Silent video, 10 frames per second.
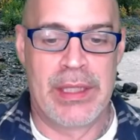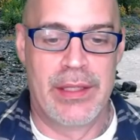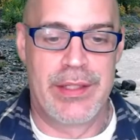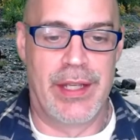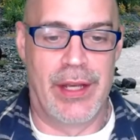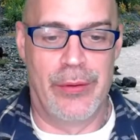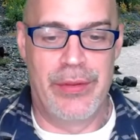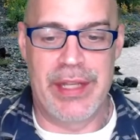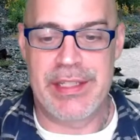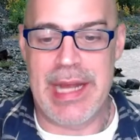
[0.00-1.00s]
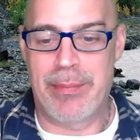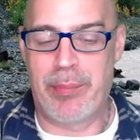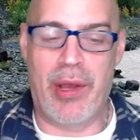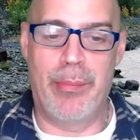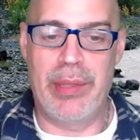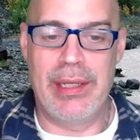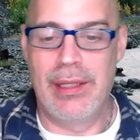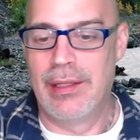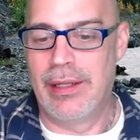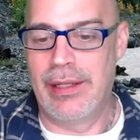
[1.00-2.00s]
So they stopped pumping,
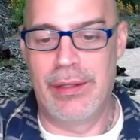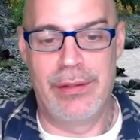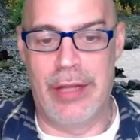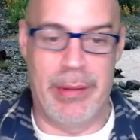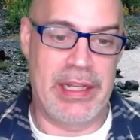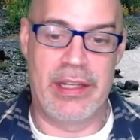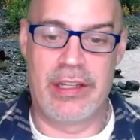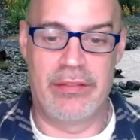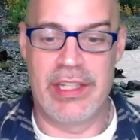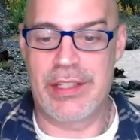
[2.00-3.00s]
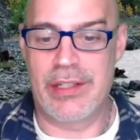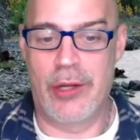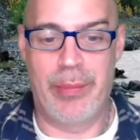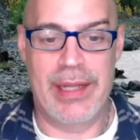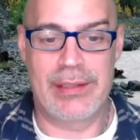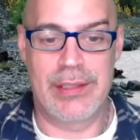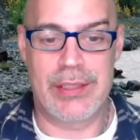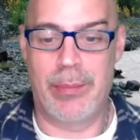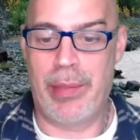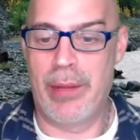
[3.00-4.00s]
and nobody can convince OPEC to
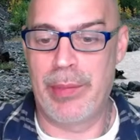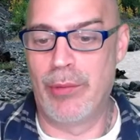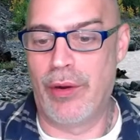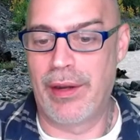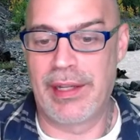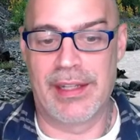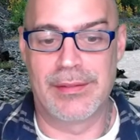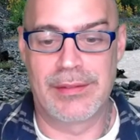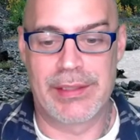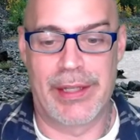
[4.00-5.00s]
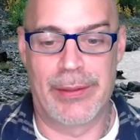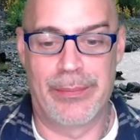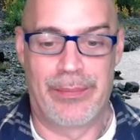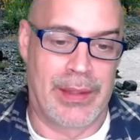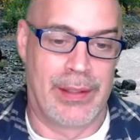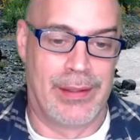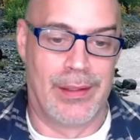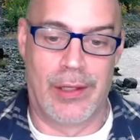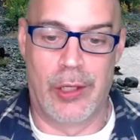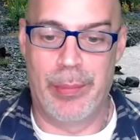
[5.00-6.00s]
start pumping more again. So
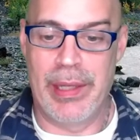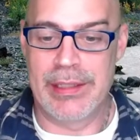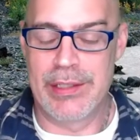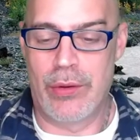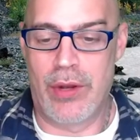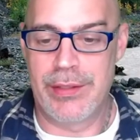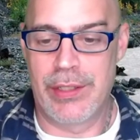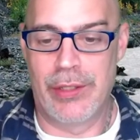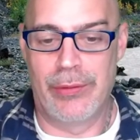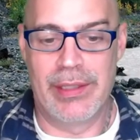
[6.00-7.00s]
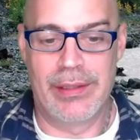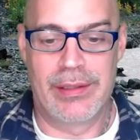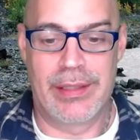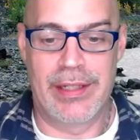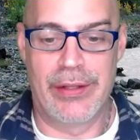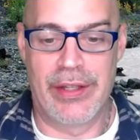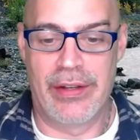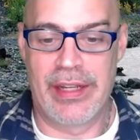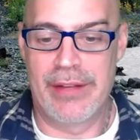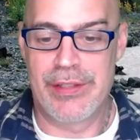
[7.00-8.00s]
OPEC doesn't want to. I mean, they know they
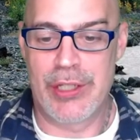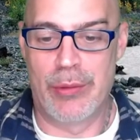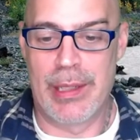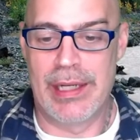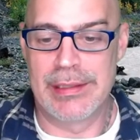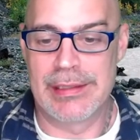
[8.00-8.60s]
only have so much.